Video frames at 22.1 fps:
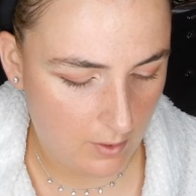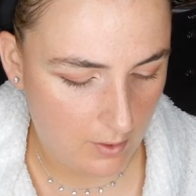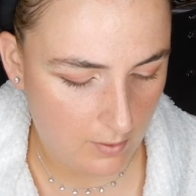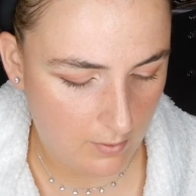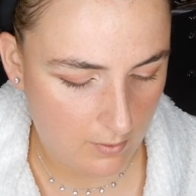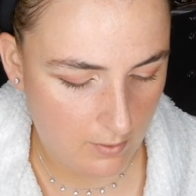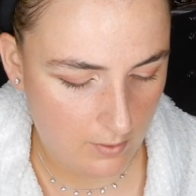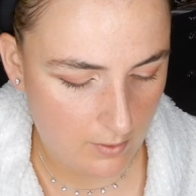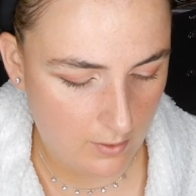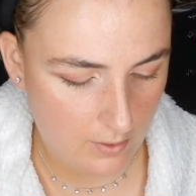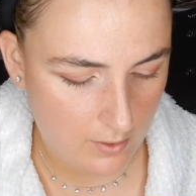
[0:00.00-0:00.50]

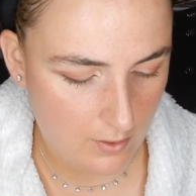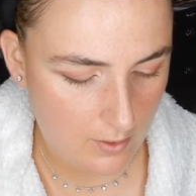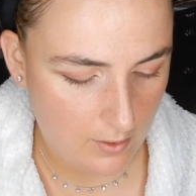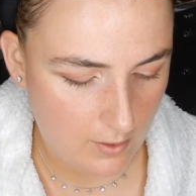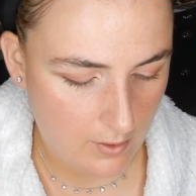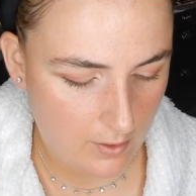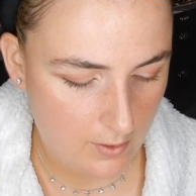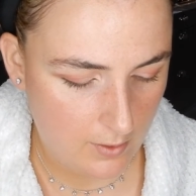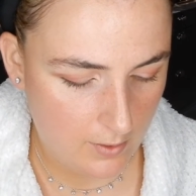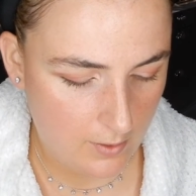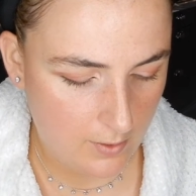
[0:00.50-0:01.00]
well.
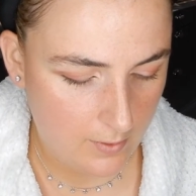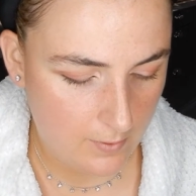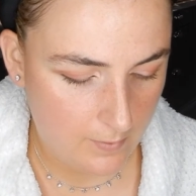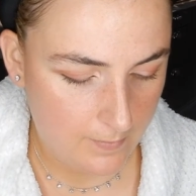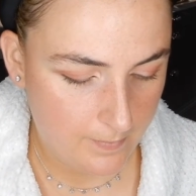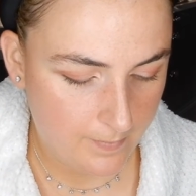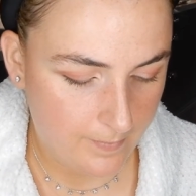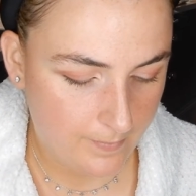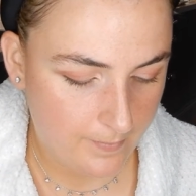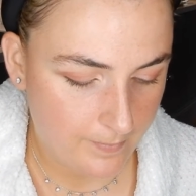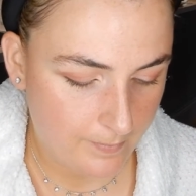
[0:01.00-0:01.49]

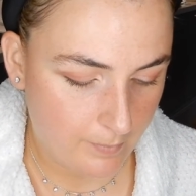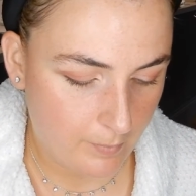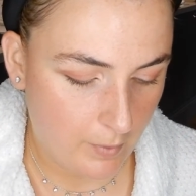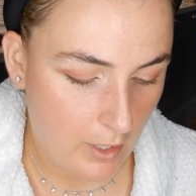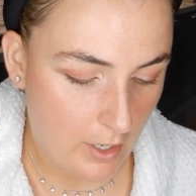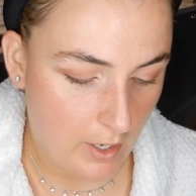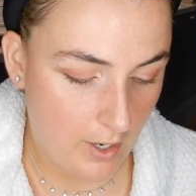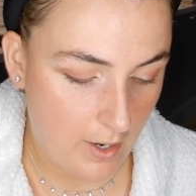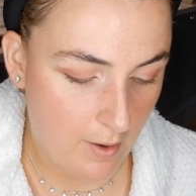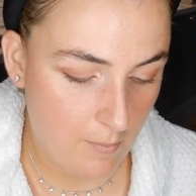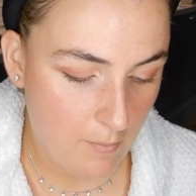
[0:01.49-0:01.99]

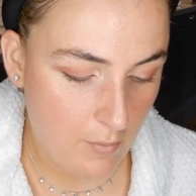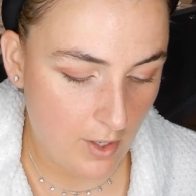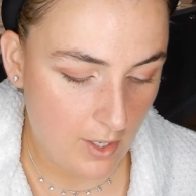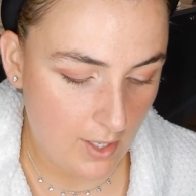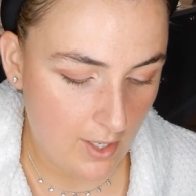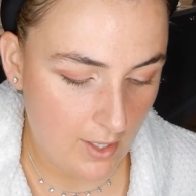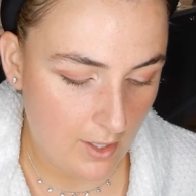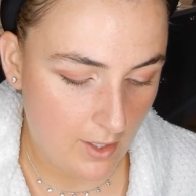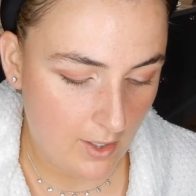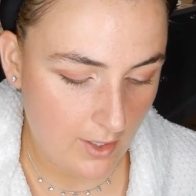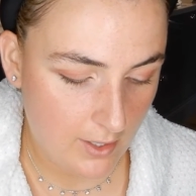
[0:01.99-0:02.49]
But I am
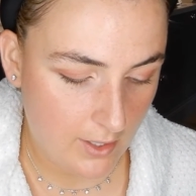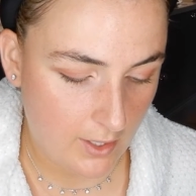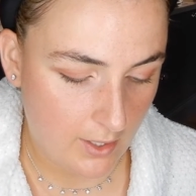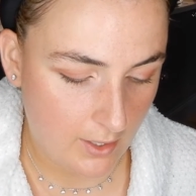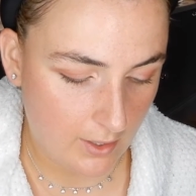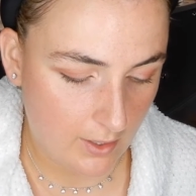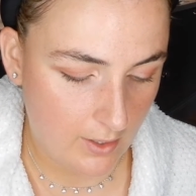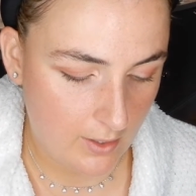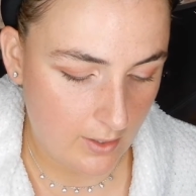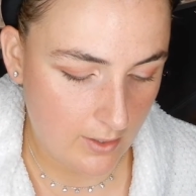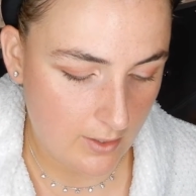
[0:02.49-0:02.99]
really
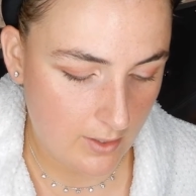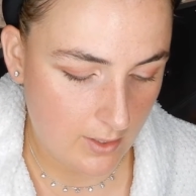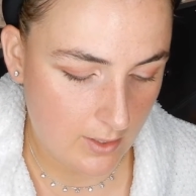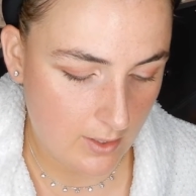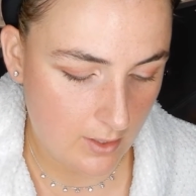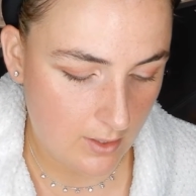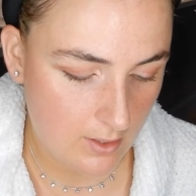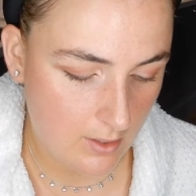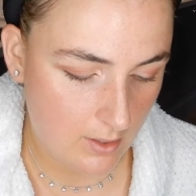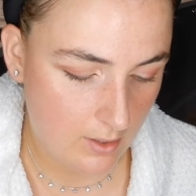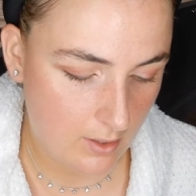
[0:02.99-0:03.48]
liking
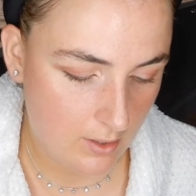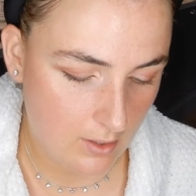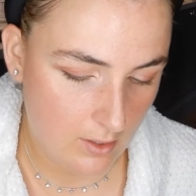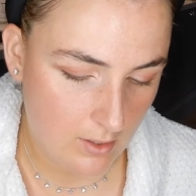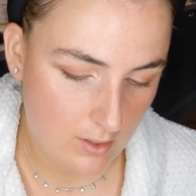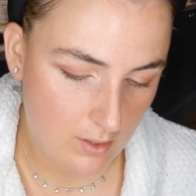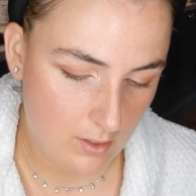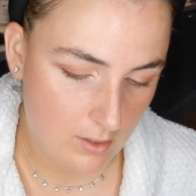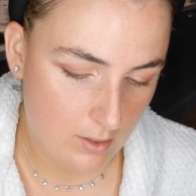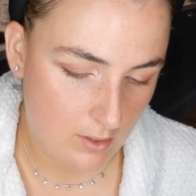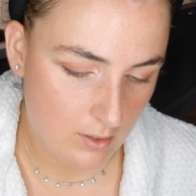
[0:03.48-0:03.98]
this.
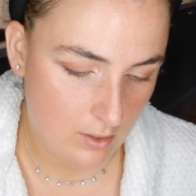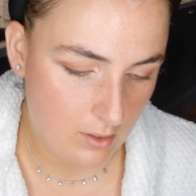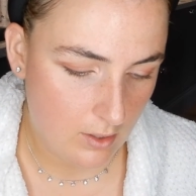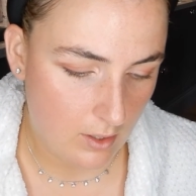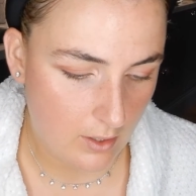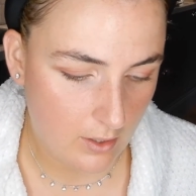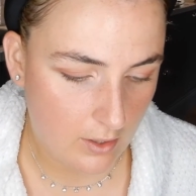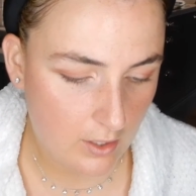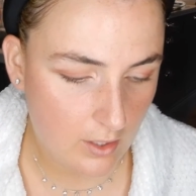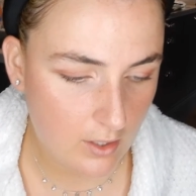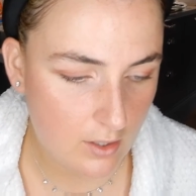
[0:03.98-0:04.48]

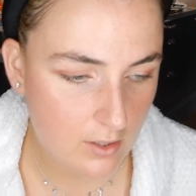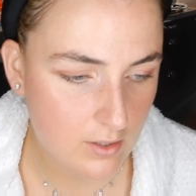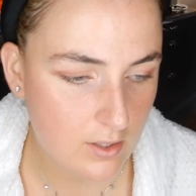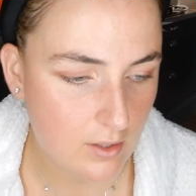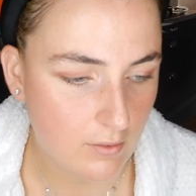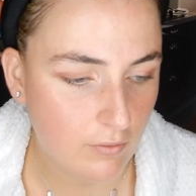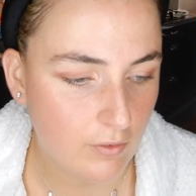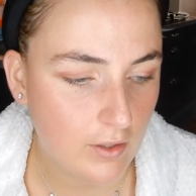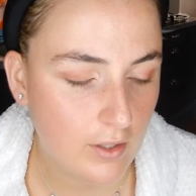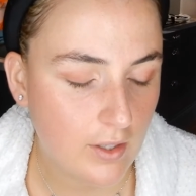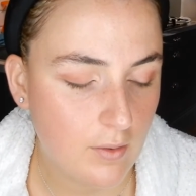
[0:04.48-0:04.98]
I think I
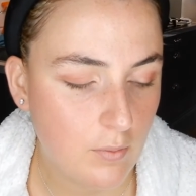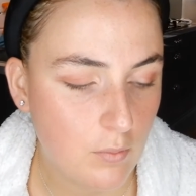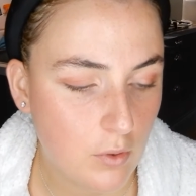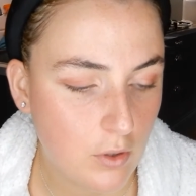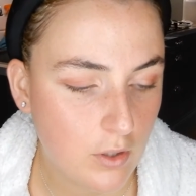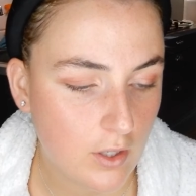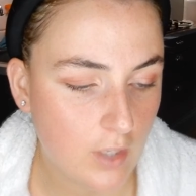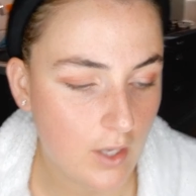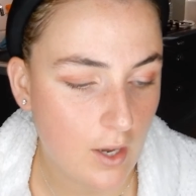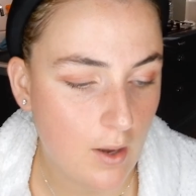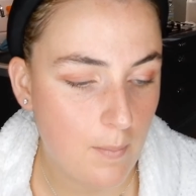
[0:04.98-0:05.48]
definitely
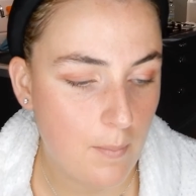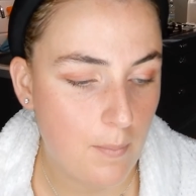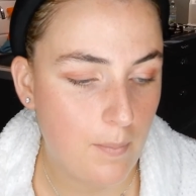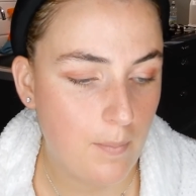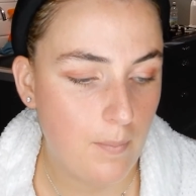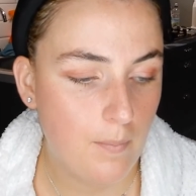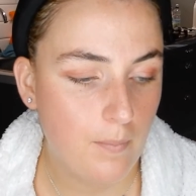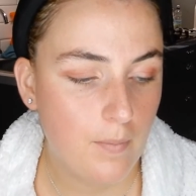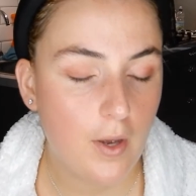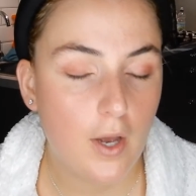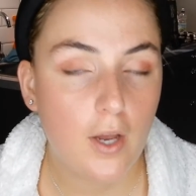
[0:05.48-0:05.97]
want to
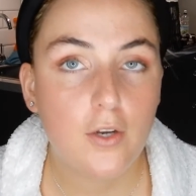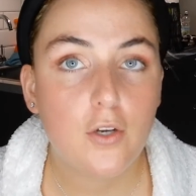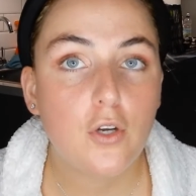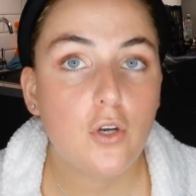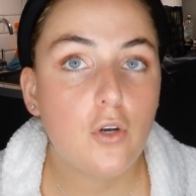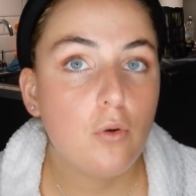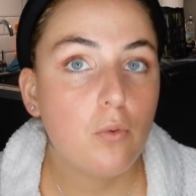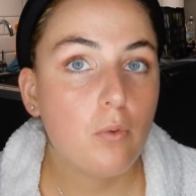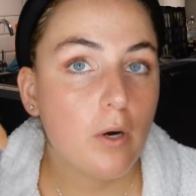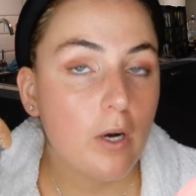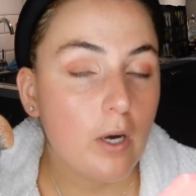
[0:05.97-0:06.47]
get a
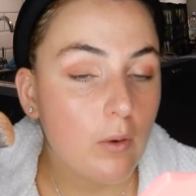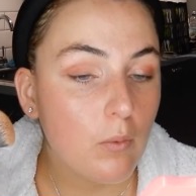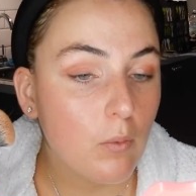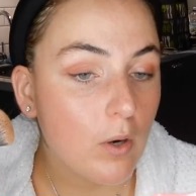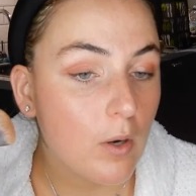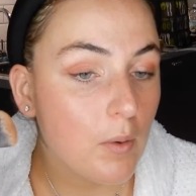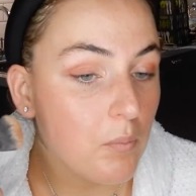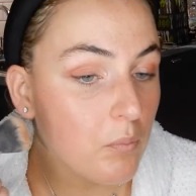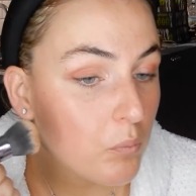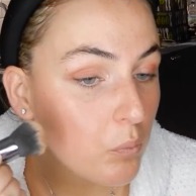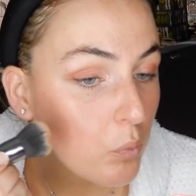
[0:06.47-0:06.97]
newer
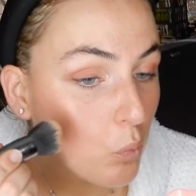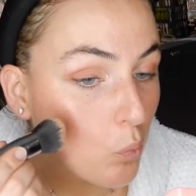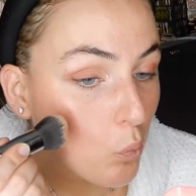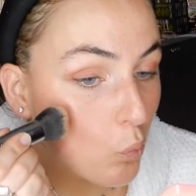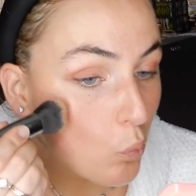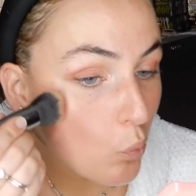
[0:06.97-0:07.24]
one.